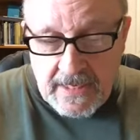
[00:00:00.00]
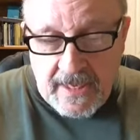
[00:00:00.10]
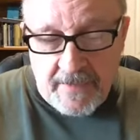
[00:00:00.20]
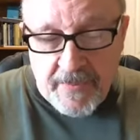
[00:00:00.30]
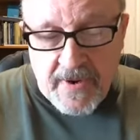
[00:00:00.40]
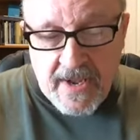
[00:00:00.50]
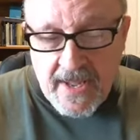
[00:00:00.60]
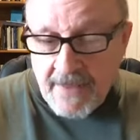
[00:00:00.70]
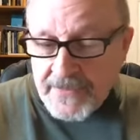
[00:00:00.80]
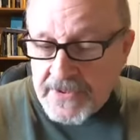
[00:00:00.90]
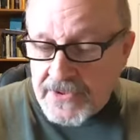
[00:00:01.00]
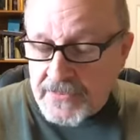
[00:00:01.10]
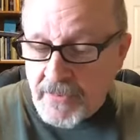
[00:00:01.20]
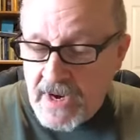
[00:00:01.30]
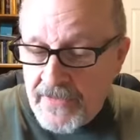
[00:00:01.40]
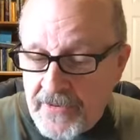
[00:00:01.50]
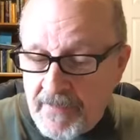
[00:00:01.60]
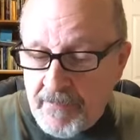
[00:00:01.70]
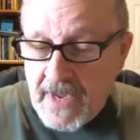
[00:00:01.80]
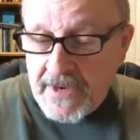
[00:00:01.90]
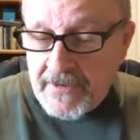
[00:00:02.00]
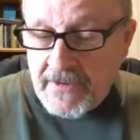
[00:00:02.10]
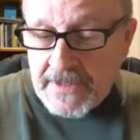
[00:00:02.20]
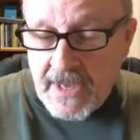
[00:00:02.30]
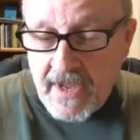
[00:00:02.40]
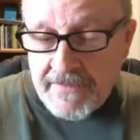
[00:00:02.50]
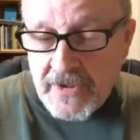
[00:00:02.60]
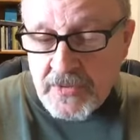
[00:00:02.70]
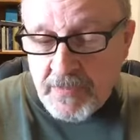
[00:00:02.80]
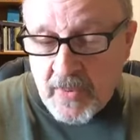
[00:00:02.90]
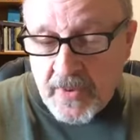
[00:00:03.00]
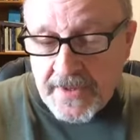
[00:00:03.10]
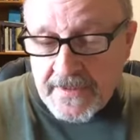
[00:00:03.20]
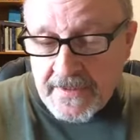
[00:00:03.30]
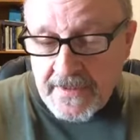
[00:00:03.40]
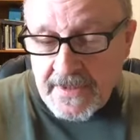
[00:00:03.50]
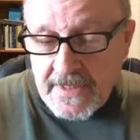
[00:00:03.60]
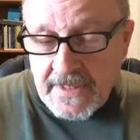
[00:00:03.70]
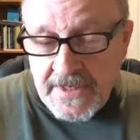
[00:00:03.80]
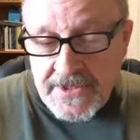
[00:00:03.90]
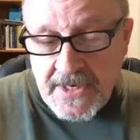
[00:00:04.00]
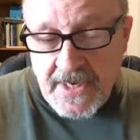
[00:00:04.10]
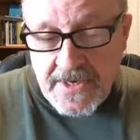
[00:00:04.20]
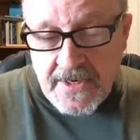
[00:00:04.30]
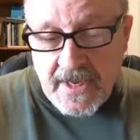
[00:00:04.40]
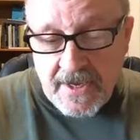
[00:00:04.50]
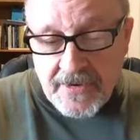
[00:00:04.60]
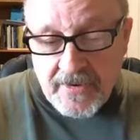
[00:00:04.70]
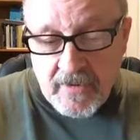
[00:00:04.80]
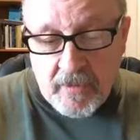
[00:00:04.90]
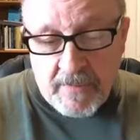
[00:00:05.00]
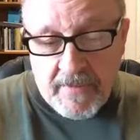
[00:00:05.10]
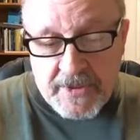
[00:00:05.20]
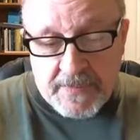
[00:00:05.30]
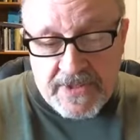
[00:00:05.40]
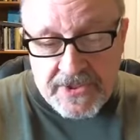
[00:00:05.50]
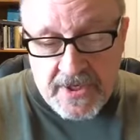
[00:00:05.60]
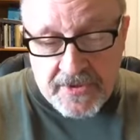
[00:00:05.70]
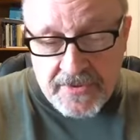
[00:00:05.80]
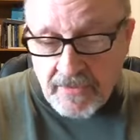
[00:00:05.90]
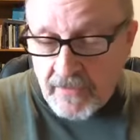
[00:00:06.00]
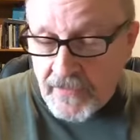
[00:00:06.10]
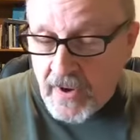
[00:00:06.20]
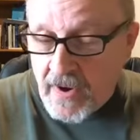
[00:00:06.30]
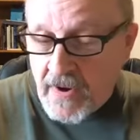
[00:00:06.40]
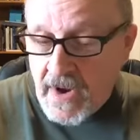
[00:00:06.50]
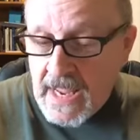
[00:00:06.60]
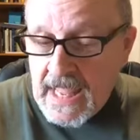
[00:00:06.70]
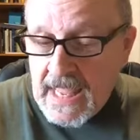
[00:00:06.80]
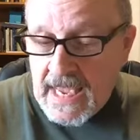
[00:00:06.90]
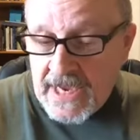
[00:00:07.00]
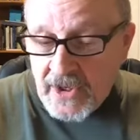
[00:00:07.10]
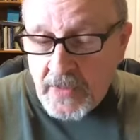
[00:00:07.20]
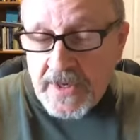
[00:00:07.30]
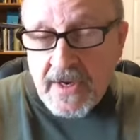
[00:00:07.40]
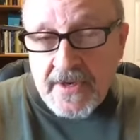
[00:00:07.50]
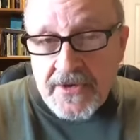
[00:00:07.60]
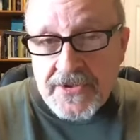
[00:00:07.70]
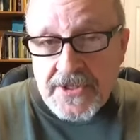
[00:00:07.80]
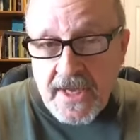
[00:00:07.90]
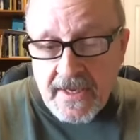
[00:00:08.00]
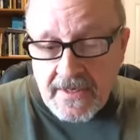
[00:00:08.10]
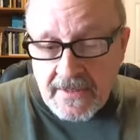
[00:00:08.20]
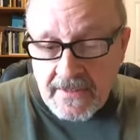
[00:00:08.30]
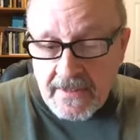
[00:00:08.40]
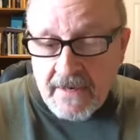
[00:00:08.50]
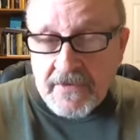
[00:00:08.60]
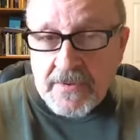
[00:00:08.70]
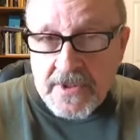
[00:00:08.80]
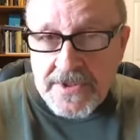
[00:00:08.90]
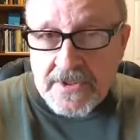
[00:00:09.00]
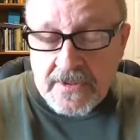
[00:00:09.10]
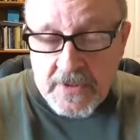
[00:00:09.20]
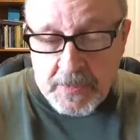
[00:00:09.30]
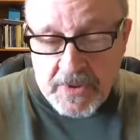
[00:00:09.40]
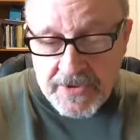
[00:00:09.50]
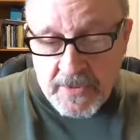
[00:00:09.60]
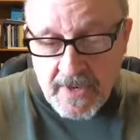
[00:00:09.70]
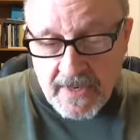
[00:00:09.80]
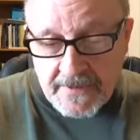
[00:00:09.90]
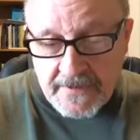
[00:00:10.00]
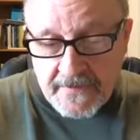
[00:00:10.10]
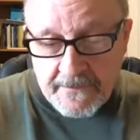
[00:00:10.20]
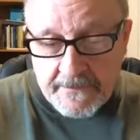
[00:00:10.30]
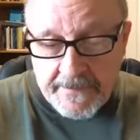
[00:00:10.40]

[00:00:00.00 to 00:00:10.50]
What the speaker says: And perhaps this rather banal and obvious point is an indicator of what must be central for our adequate understanding of Christian spirituality.